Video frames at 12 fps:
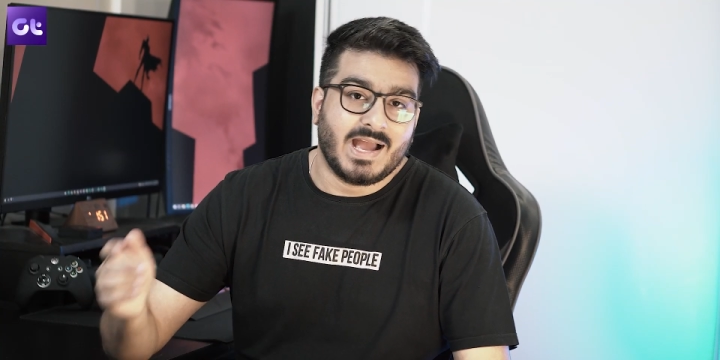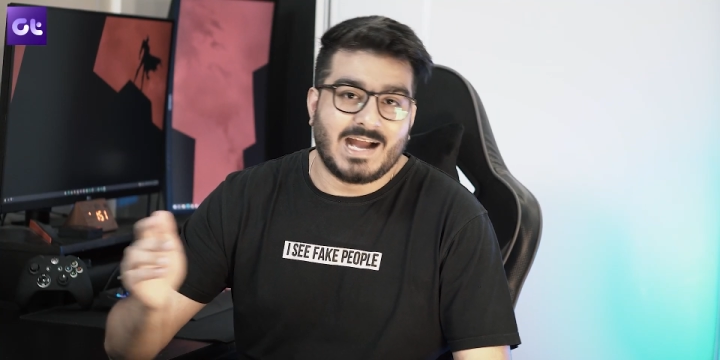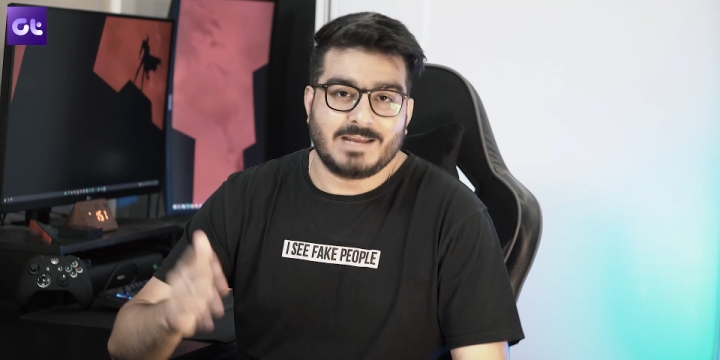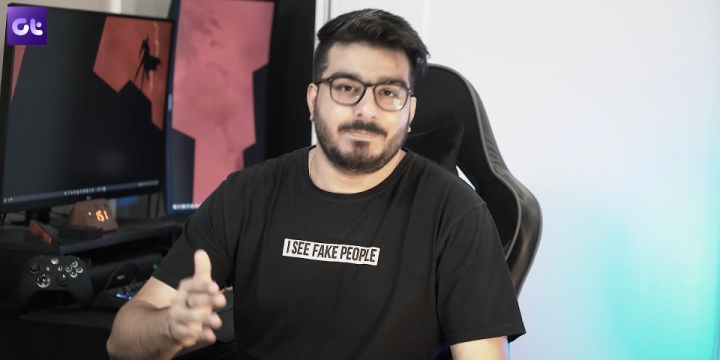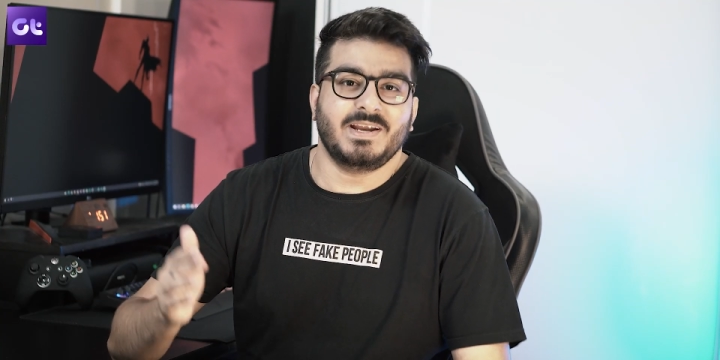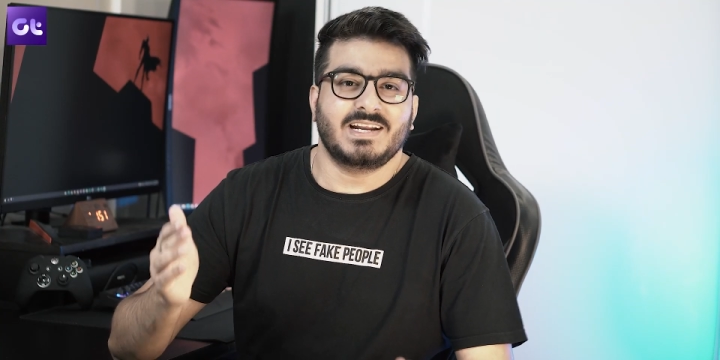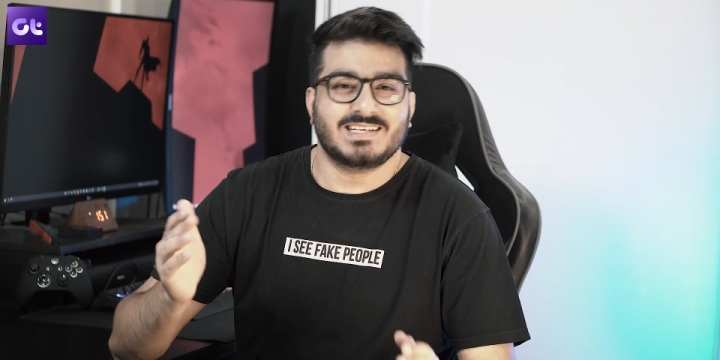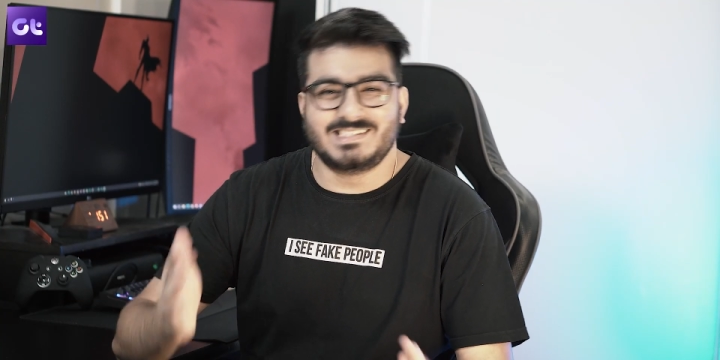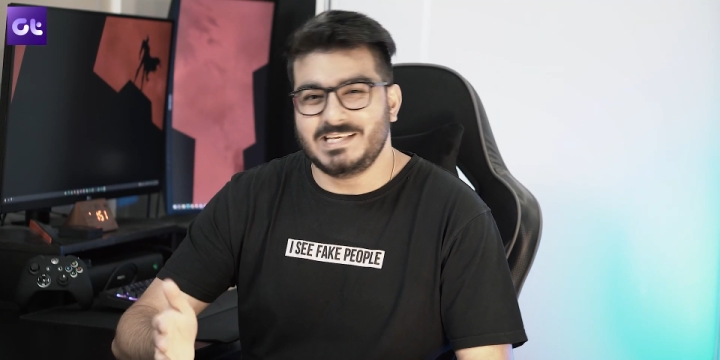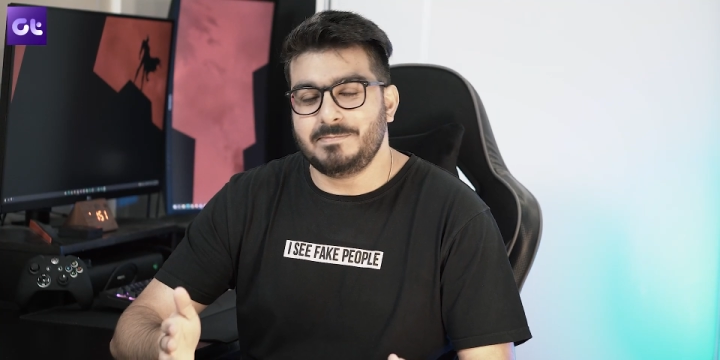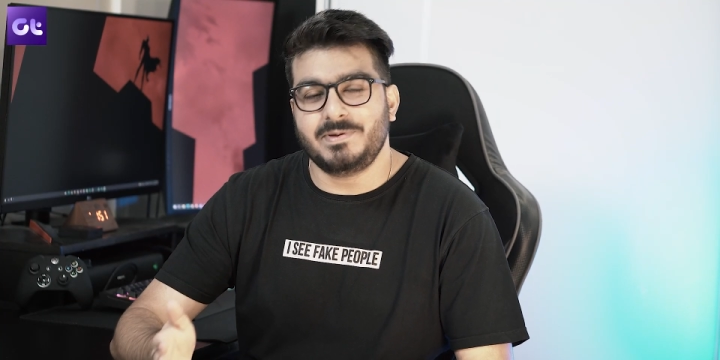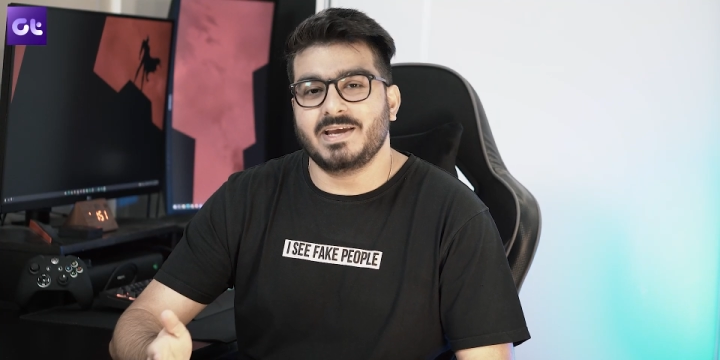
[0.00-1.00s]
I picked
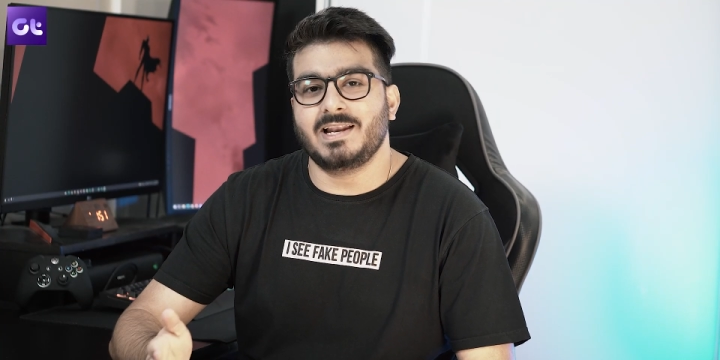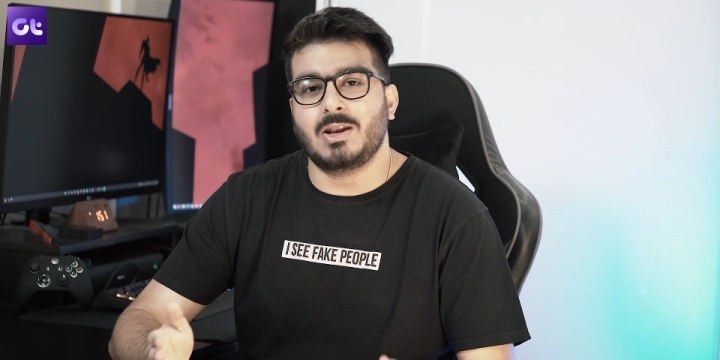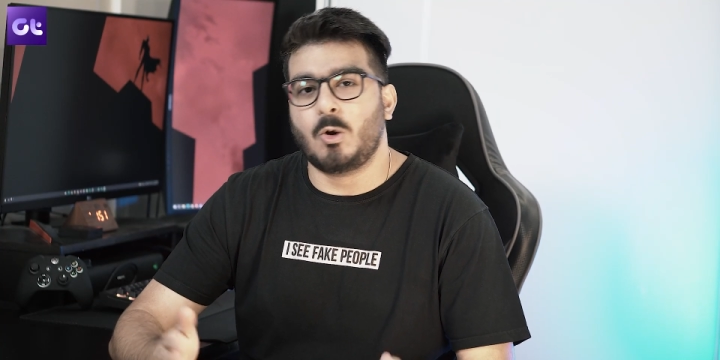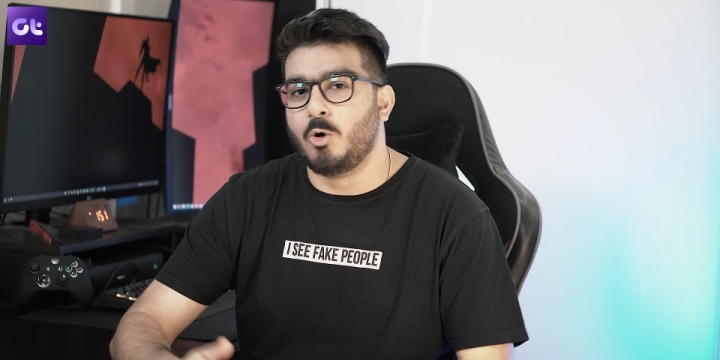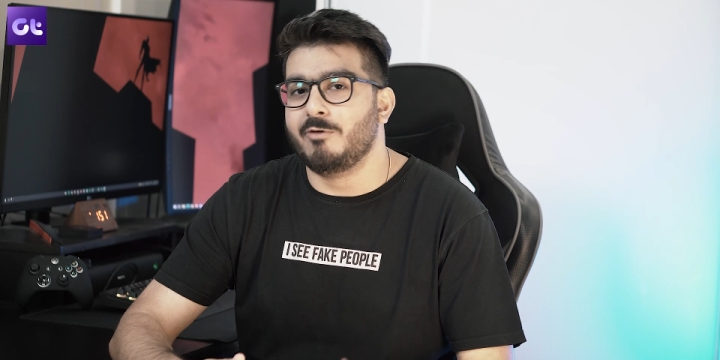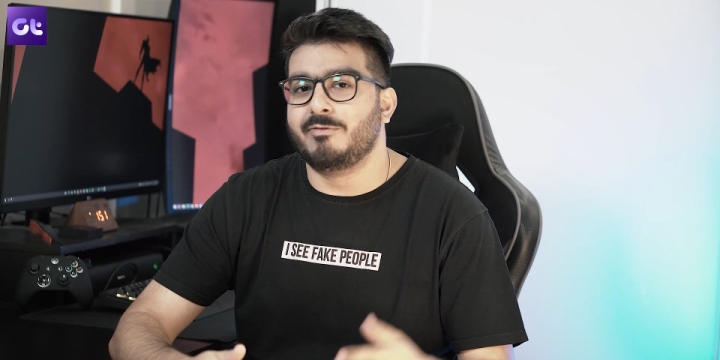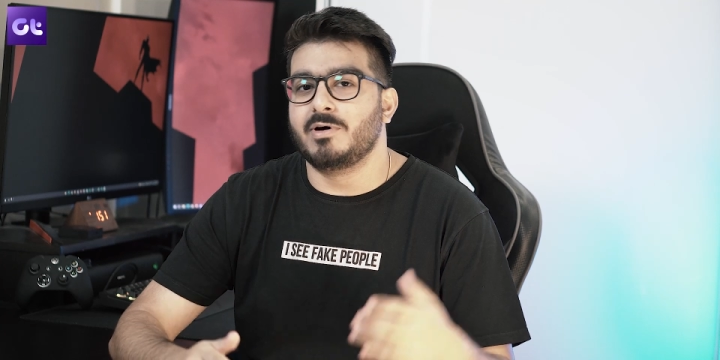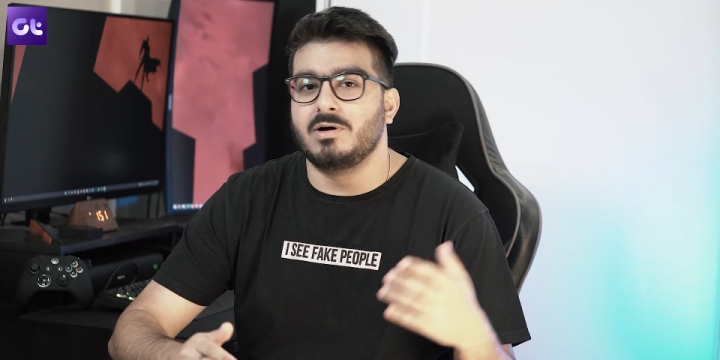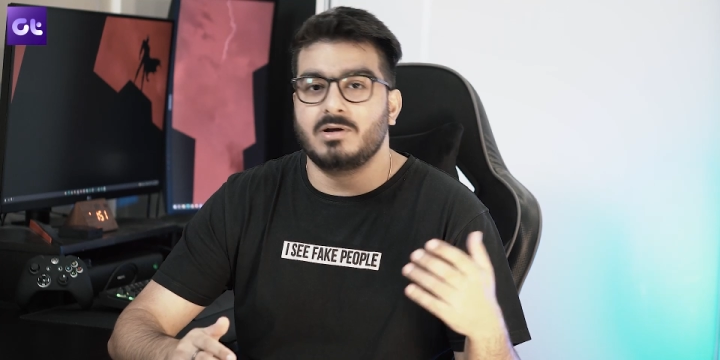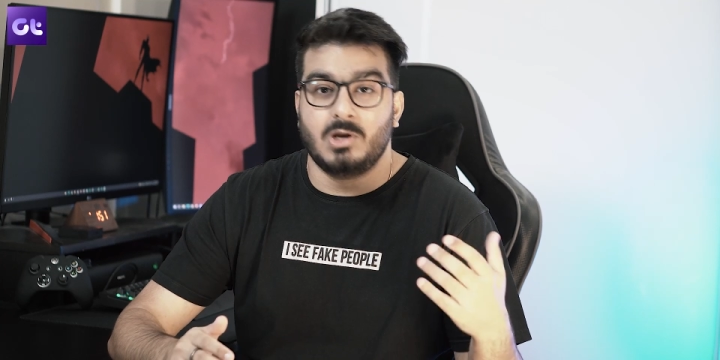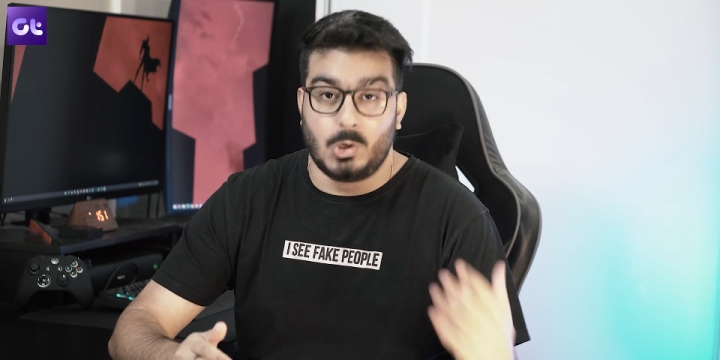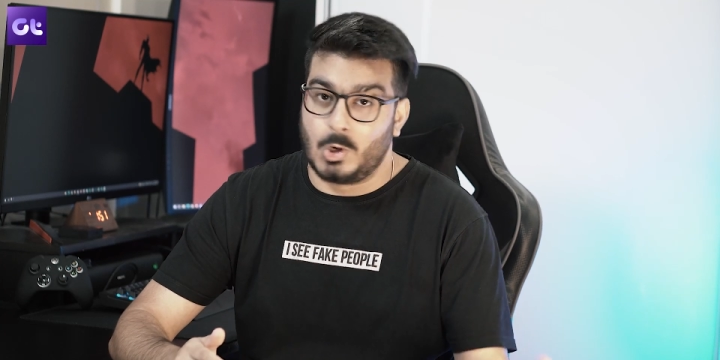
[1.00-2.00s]
CPL
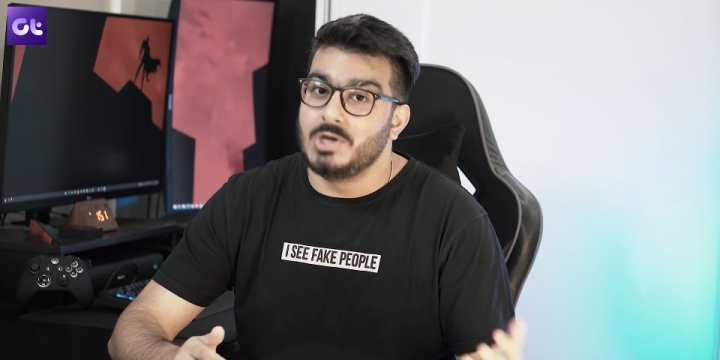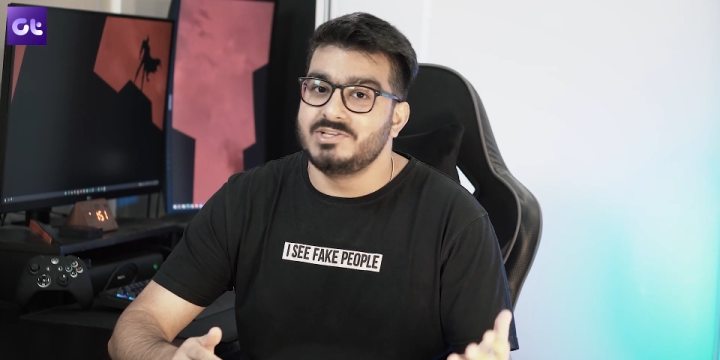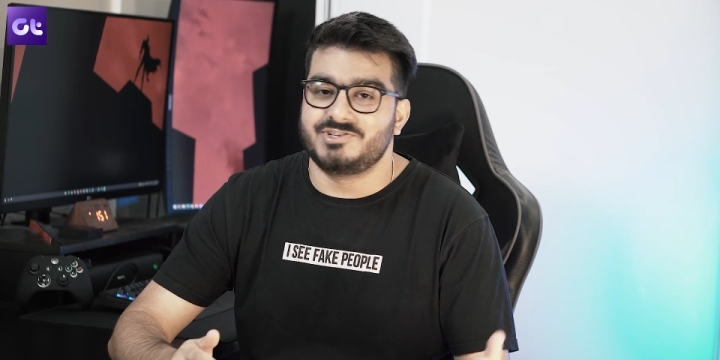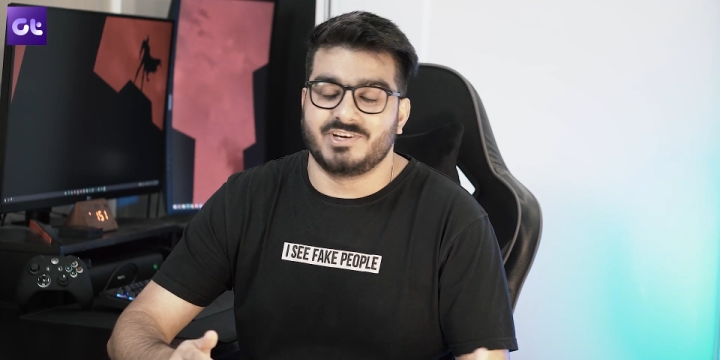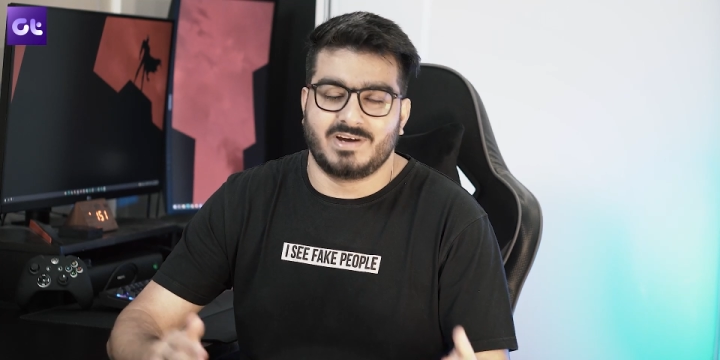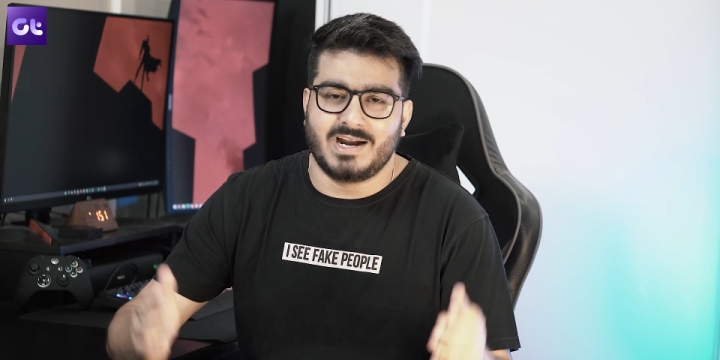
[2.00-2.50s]
over Launcher,